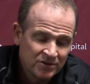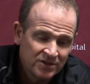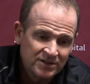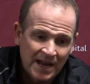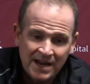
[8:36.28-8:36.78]

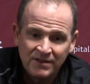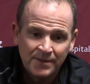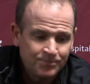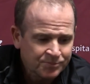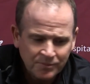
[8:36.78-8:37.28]
saying
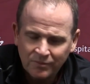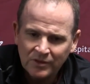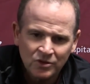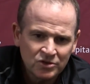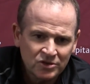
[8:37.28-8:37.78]

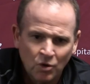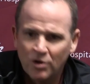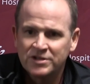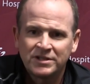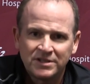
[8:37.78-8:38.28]
that
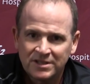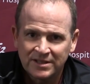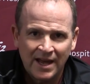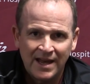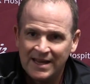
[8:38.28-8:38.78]
sources
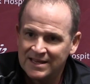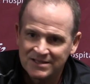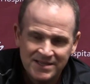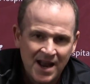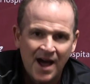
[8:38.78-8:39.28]
say
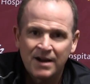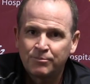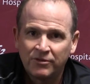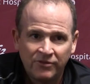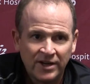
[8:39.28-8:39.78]
is not a
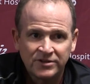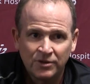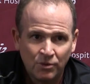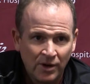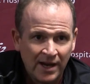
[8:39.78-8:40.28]

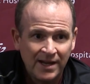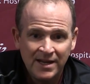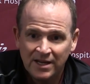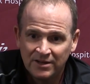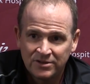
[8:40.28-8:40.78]
professional way
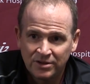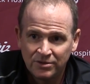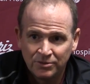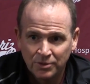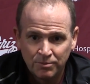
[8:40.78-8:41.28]

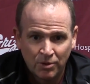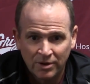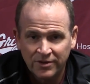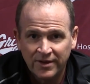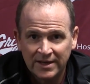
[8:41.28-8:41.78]
to
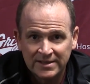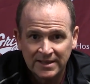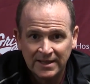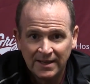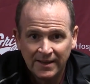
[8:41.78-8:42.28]
report
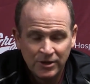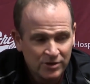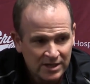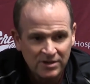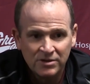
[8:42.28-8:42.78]
things.
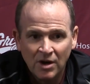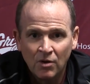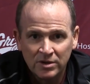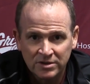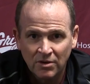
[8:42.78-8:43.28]
You need to know
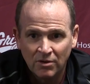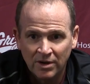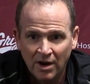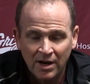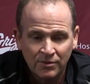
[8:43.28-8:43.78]
what's
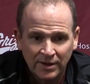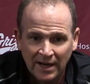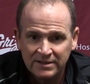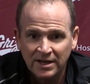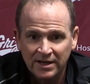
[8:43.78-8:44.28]
going on, and when
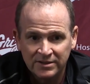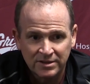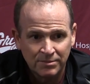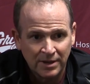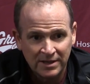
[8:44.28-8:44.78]
I tell you
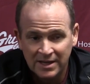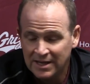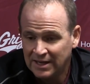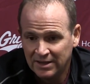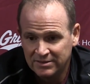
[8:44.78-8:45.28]

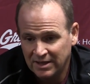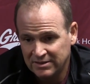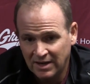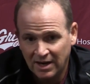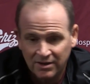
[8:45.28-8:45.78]
somebody
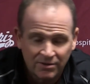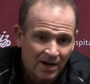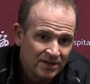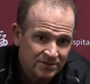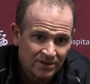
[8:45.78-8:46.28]
is not on the
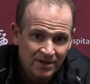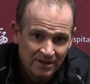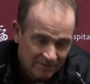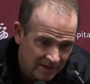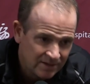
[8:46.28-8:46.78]
roster,
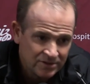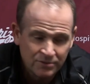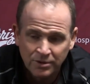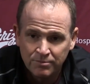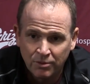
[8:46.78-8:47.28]
then you
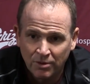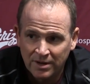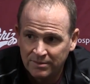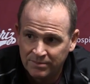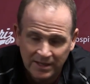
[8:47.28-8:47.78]
should
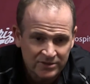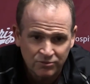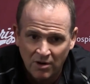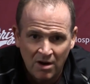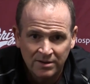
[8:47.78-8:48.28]
report it. But it's
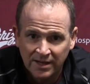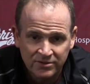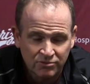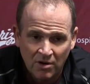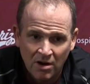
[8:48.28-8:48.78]
wrong.
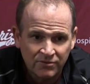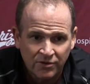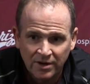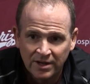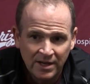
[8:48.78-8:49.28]
It's wrong
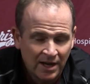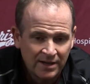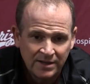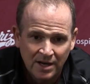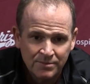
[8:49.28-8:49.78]
for a
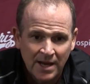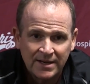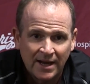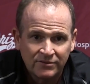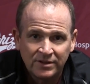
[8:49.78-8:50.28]
young
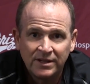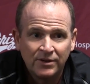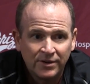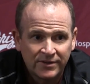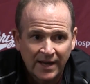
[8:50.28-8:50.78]
man to have to
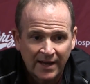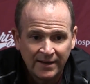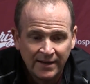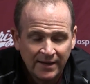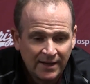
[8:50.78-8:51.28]
deal with that,
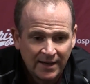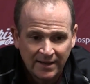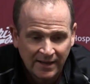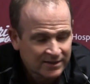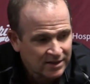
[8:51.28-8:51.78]

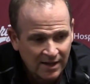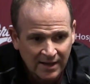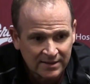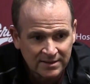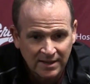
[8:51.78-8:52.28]
and that's all I
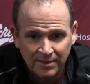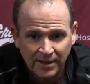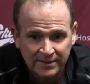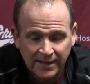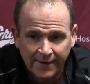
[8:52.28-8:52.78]
got to say
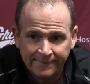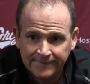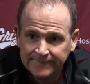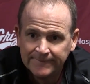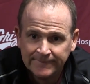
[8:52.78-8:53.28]
about
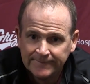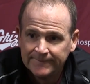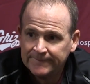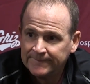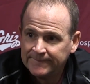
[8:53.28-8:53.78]

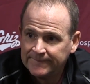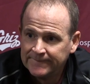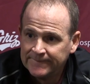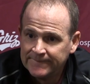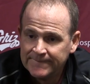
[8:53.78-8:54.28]

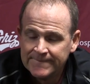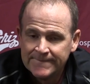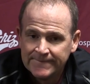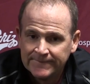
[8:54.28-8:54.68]
that.